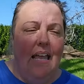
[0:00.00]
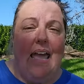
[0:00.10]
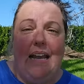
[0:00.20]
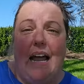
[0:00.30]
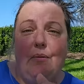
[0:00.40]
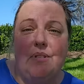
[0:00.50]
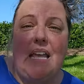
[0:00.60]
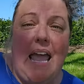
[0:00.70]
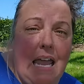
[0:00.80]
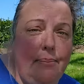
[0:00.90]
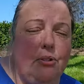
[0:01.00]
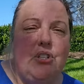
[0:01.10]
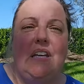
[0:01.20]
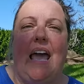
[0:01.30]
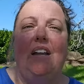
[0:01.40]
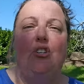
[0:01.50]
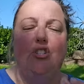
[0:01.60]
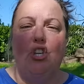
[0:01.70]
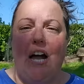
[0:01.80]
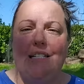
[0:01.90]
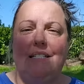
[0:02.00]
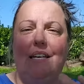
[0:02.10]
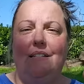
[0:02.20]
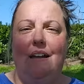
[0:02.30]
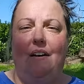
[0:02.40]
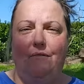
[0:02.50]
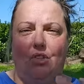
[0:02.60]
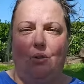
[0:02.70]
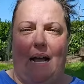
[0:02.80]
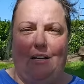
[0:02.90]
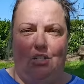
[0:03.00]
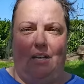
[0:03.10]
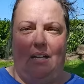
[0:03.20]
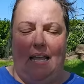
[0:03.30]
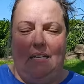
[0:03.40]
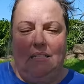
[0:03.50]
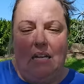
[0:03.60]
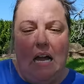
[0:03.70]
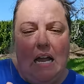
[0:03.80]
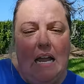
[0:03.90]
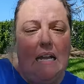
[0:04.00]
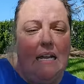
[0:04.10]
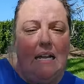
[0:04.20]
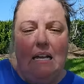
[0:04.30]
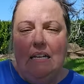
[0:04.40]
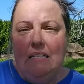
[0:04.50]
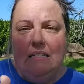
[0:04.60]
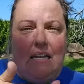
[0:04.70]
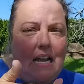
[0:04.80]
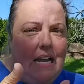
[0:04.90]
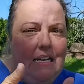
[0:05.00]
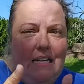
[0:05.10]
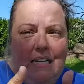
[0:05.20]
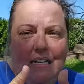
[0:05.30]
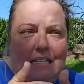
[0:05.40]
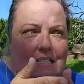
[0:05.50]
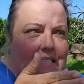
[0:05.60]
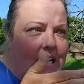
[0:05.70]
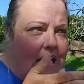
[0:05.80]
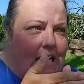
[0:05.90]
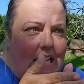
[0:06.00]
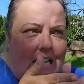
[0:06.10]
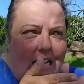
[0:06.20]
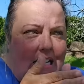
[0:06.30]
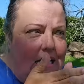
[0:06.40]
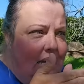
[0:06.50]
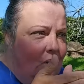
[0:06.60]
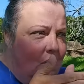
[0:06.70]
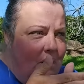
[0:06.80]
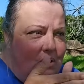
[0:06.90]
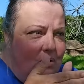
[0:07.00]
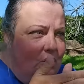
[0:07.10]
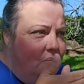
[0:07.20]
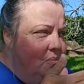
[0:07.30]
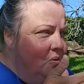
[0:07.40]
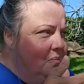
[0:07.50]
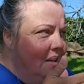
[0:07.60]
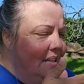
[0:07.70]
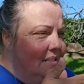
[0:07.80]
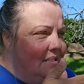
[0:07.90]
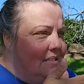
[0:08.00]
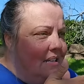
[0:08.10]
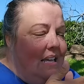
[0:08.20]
and I was able to get just enough traction and tiny, tiny, tiny incremental movements